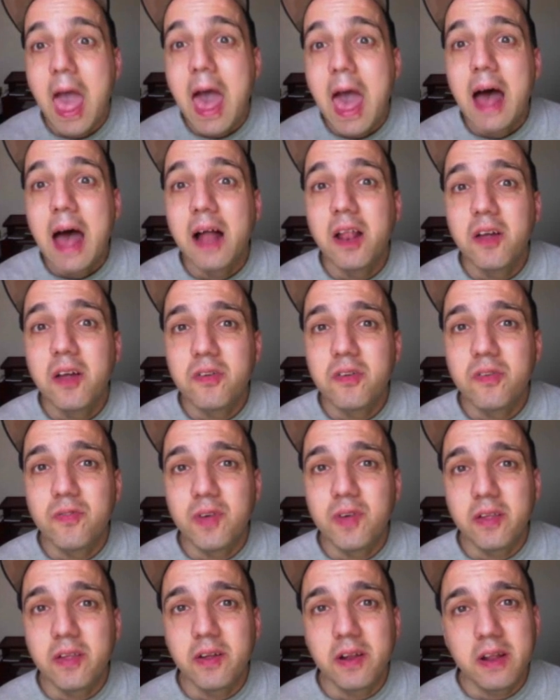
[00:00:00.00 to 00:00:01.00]
Hello, it's
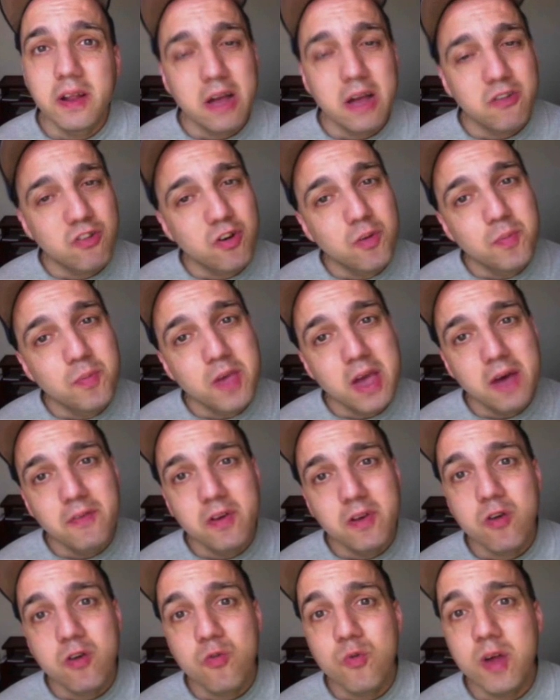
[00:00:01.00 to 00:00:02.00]
Victor Dadash. Hope you're having a
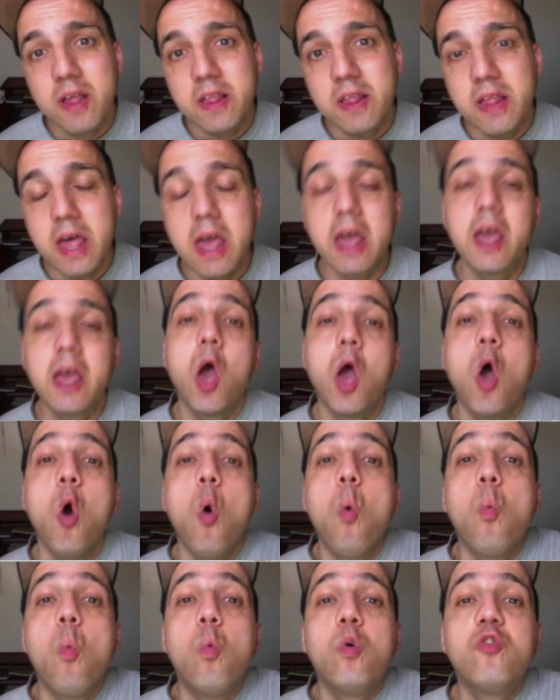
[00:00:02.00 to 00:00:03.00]
great day.
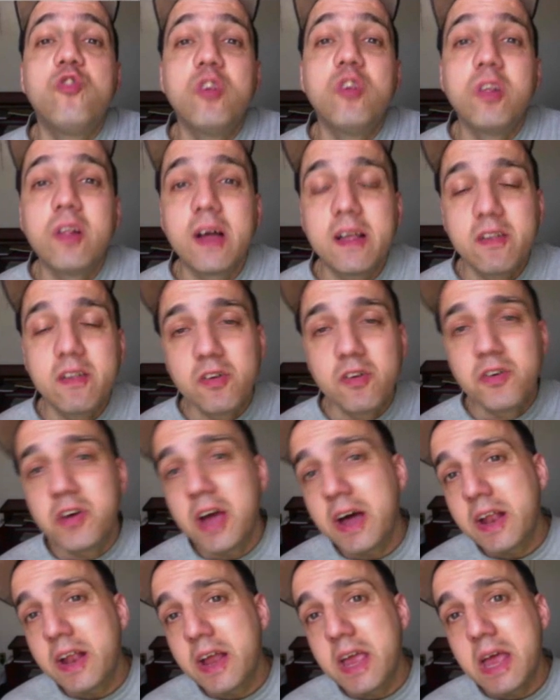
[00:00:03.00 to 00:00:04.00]
Would you like to learn how
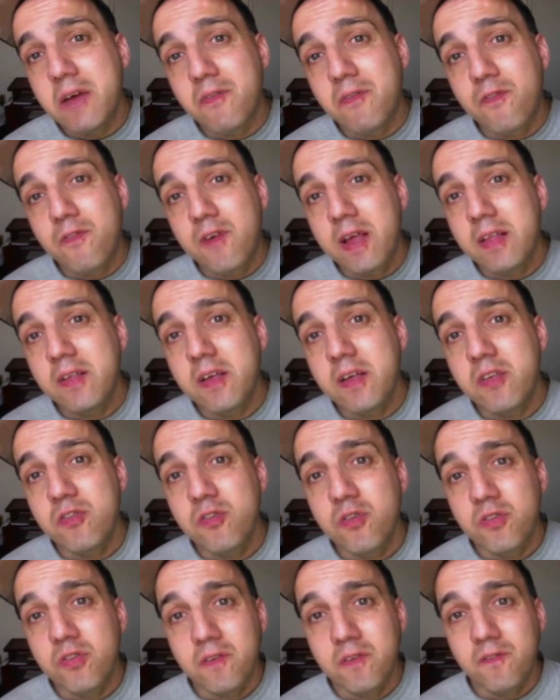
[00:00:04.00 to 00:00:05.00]
to get free leads
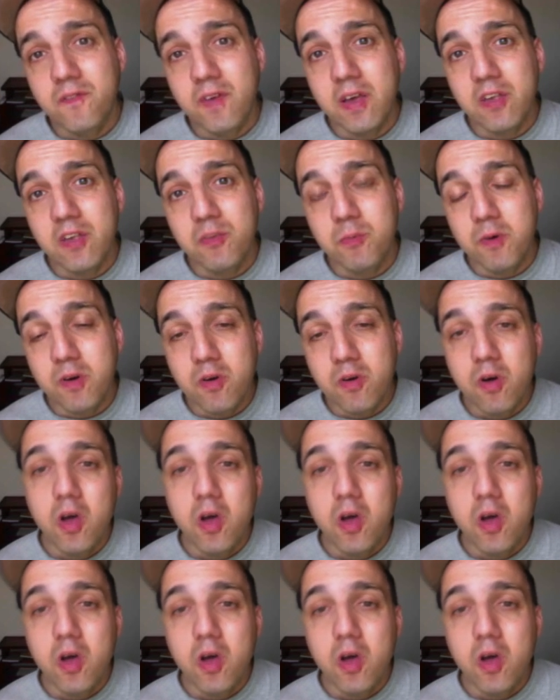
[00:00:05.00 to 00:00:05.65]
using Facebook?